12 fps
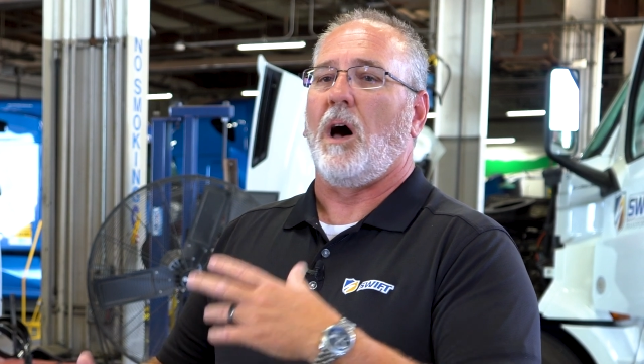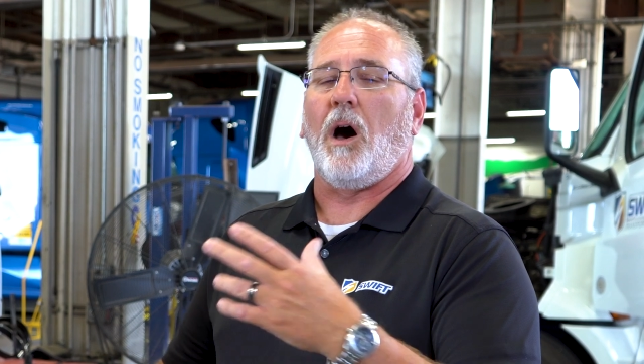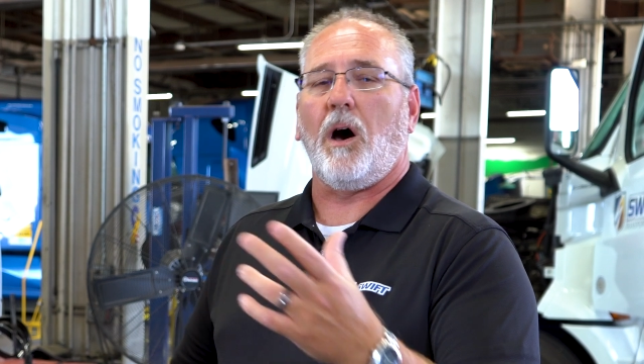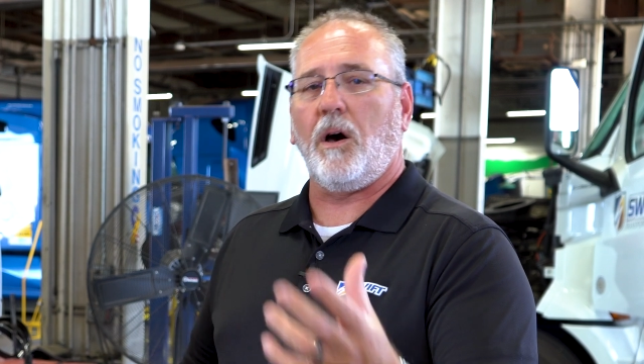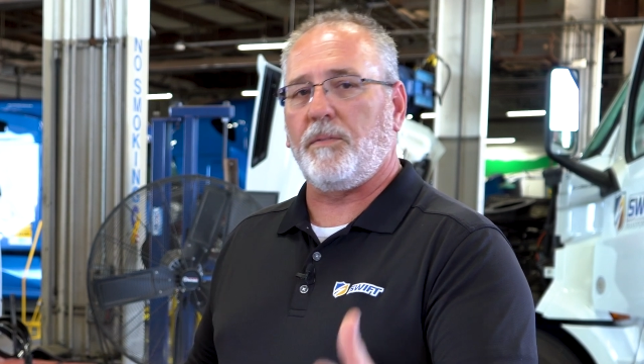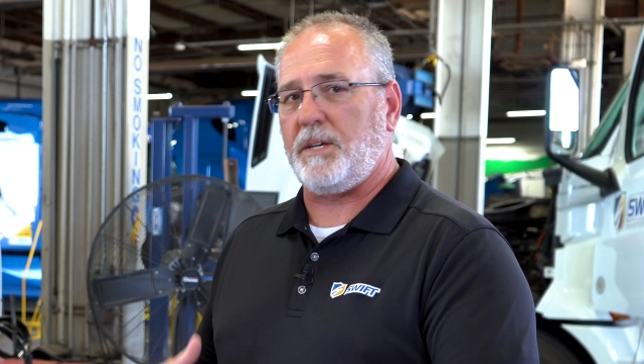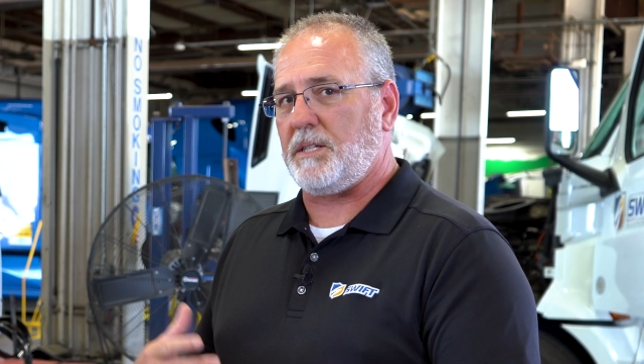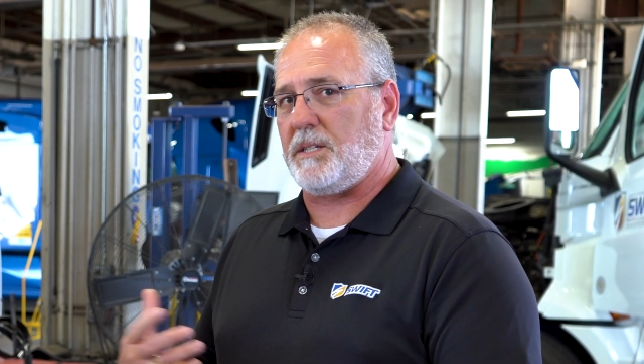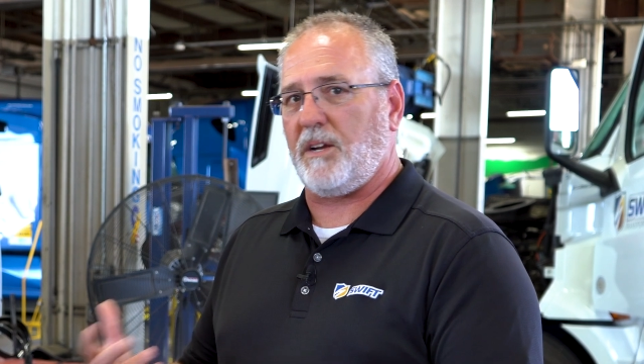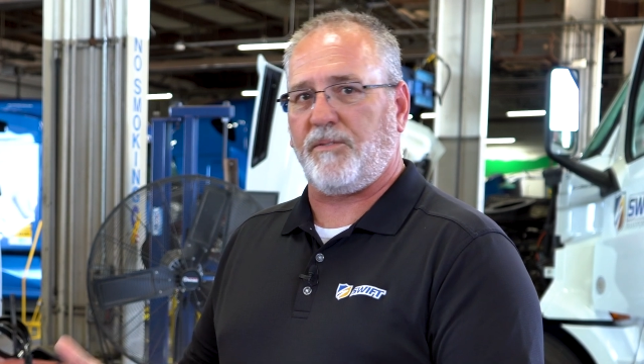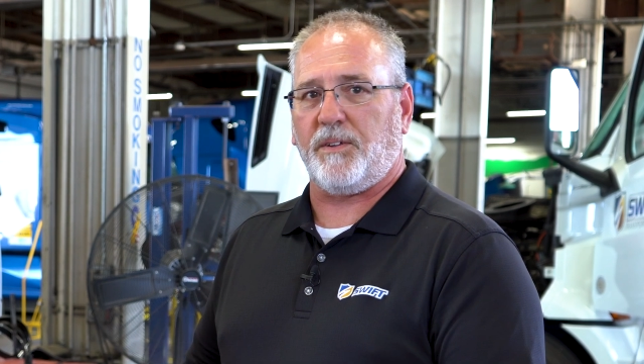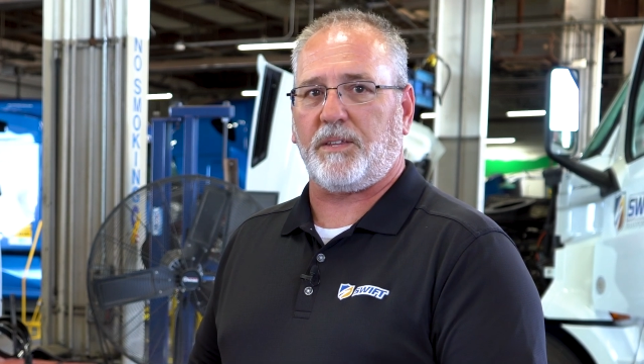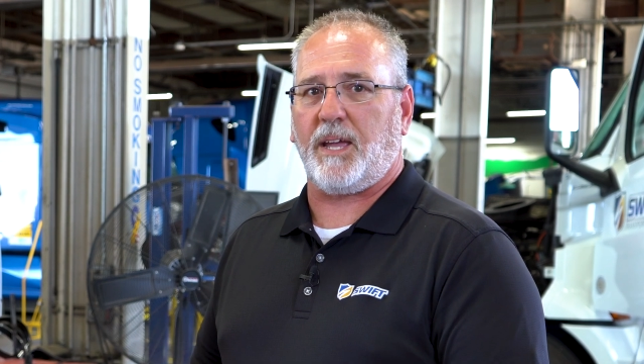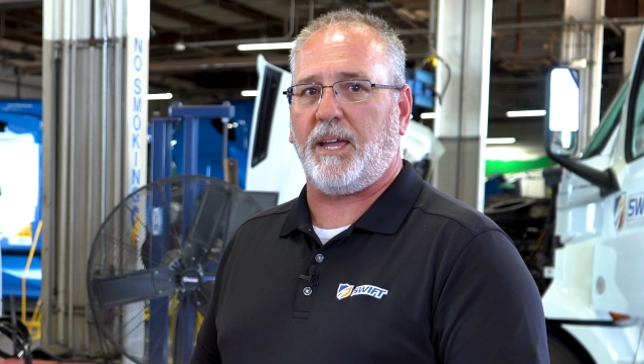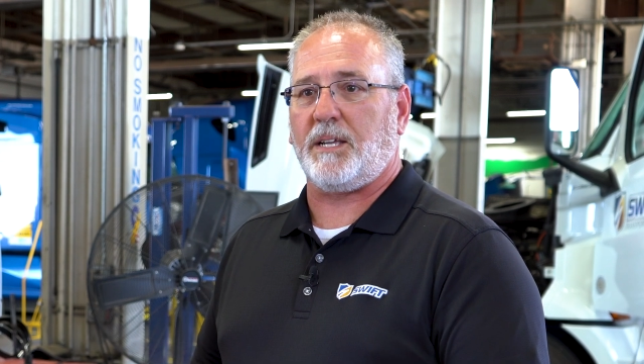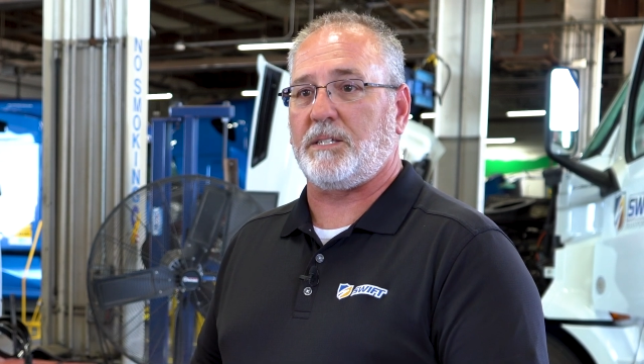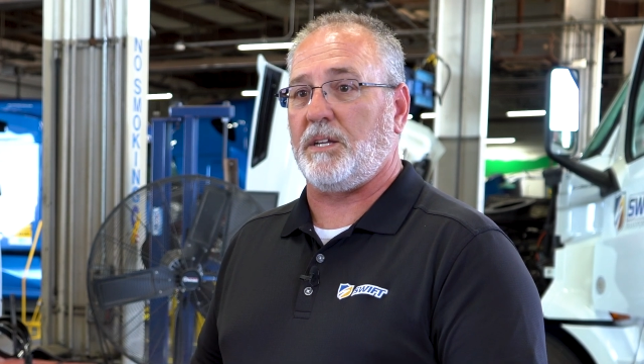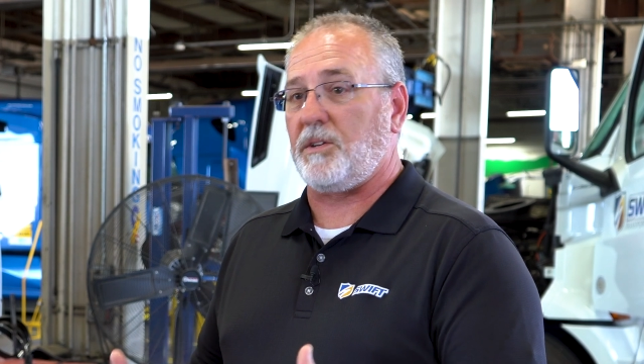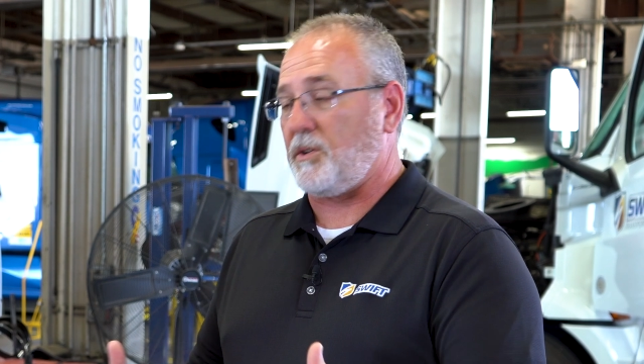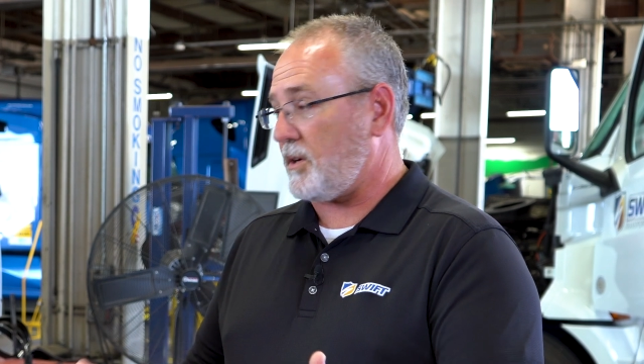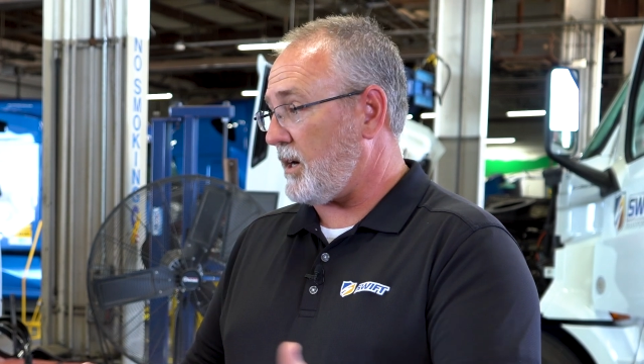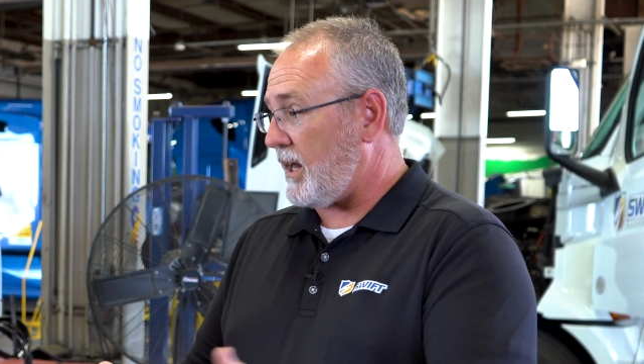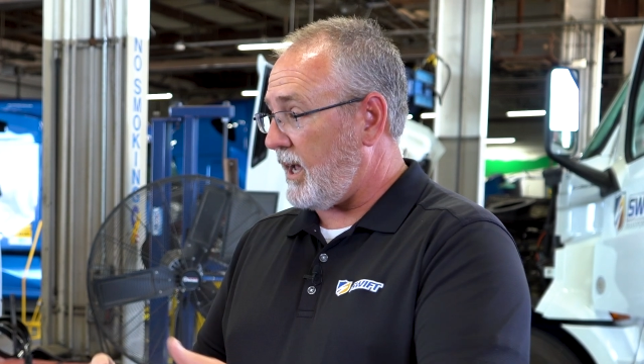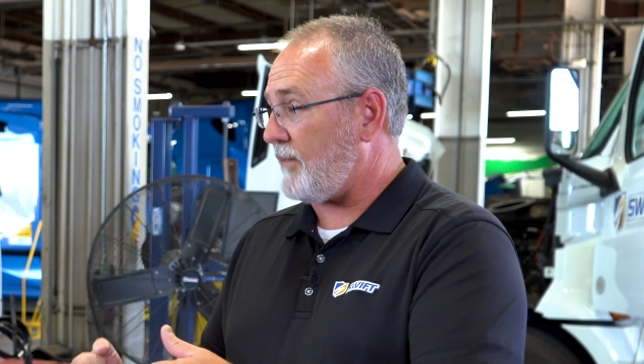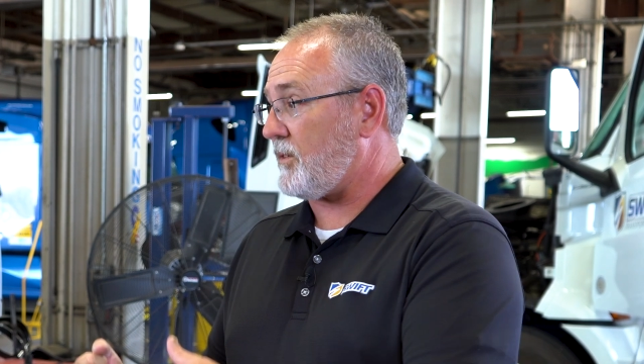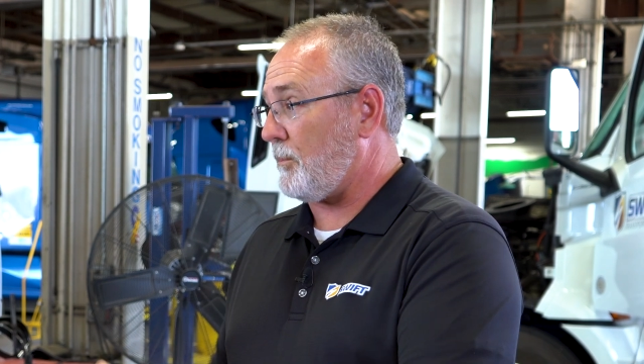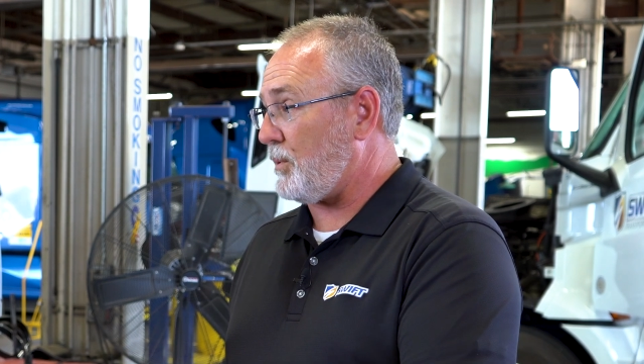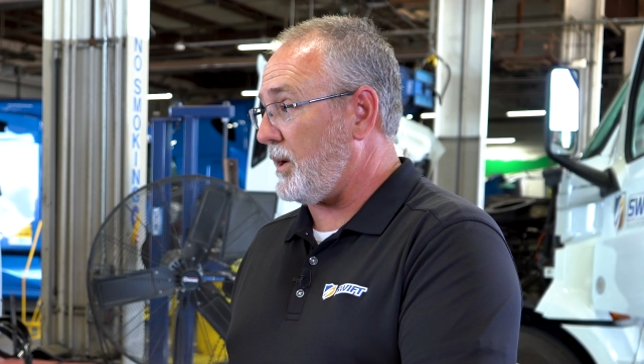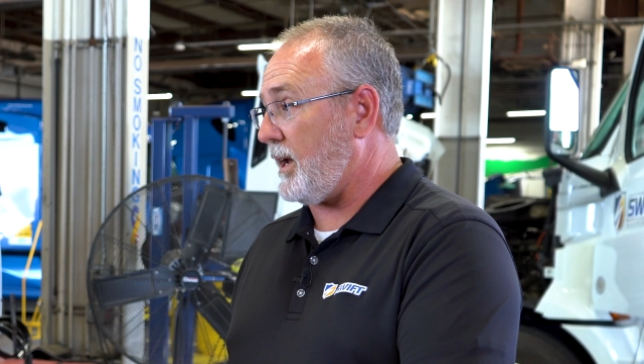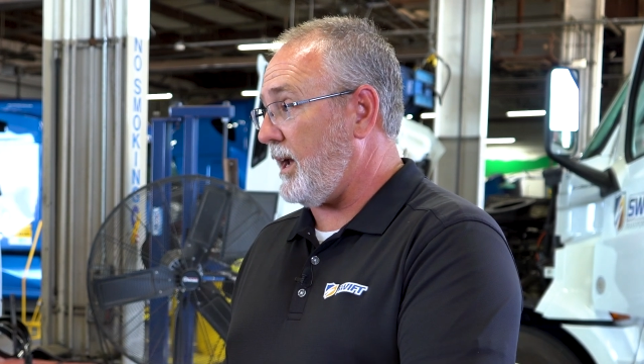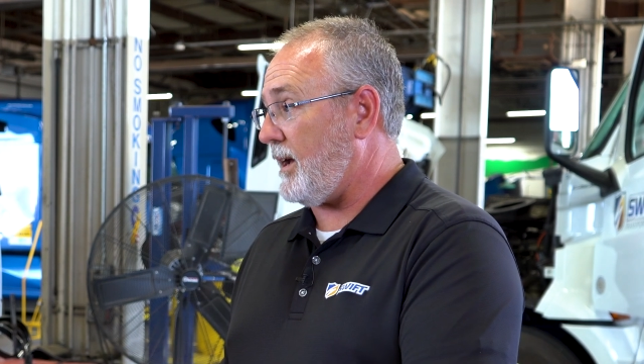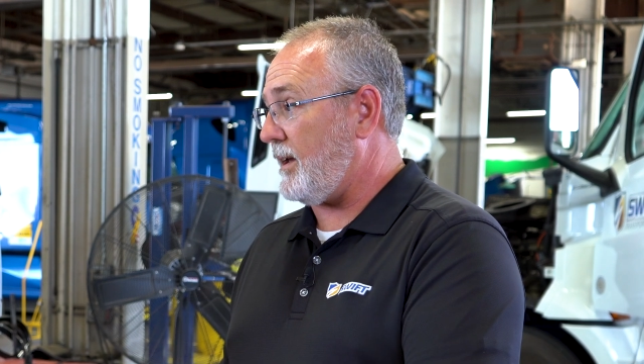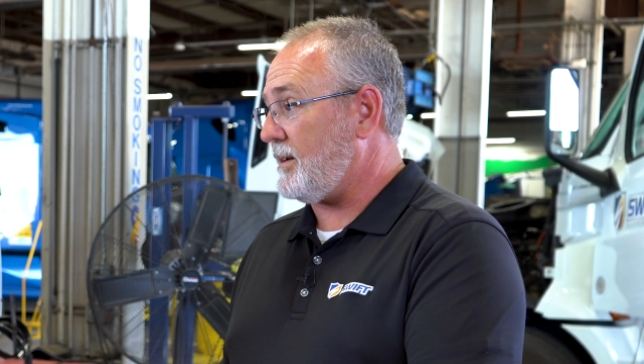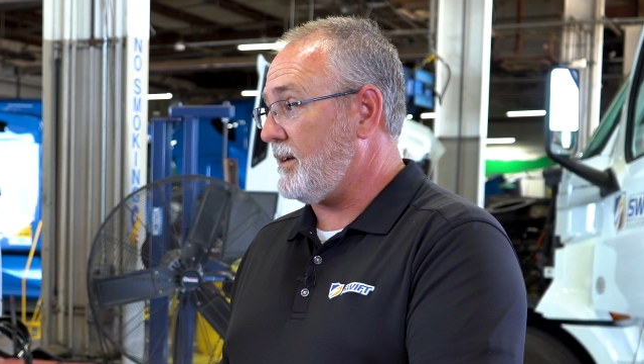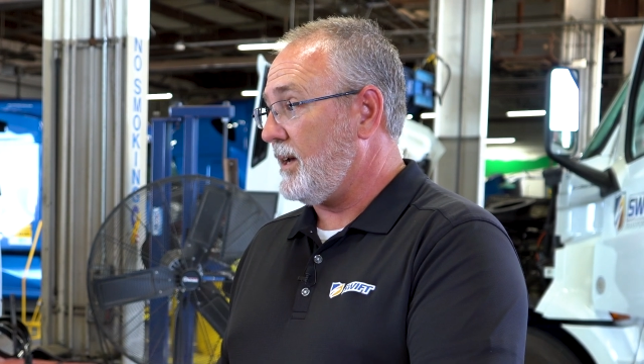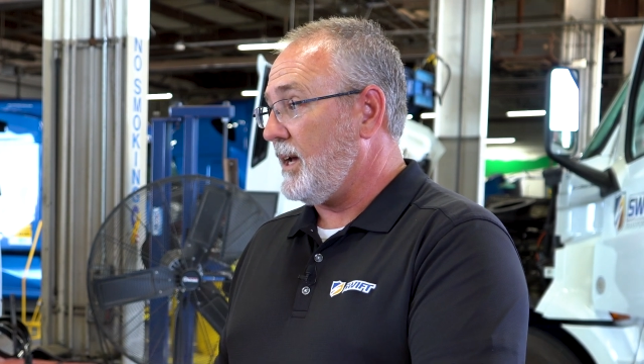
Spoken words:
all these different things that you're gonna have to bring in.